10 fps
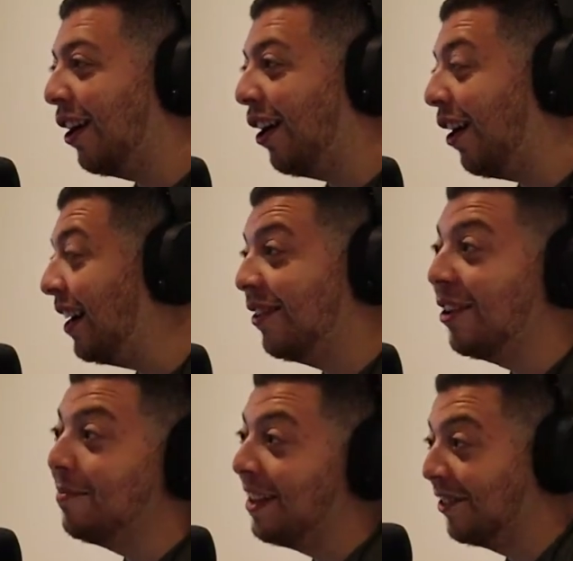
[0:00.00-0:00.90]
I had
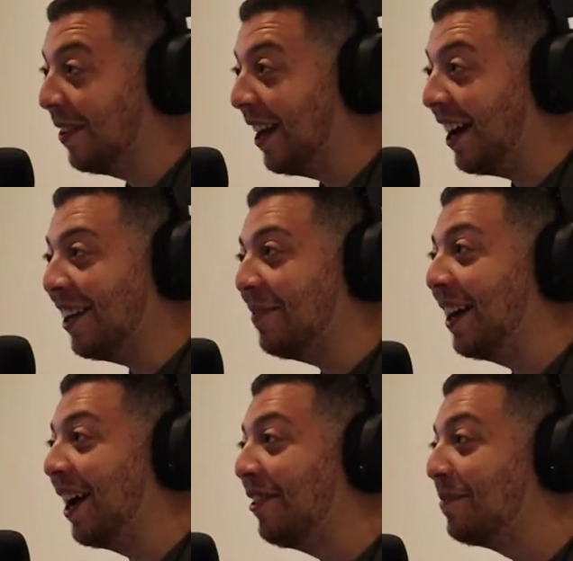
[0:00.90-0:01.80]
nightmares about
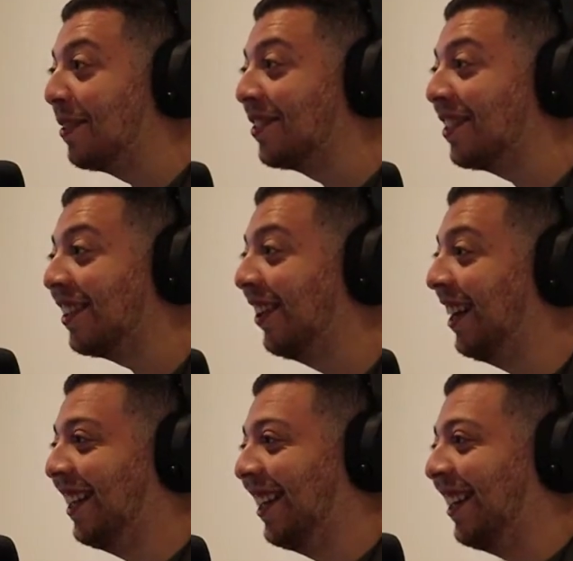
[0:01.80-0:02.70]
Harry Potter. like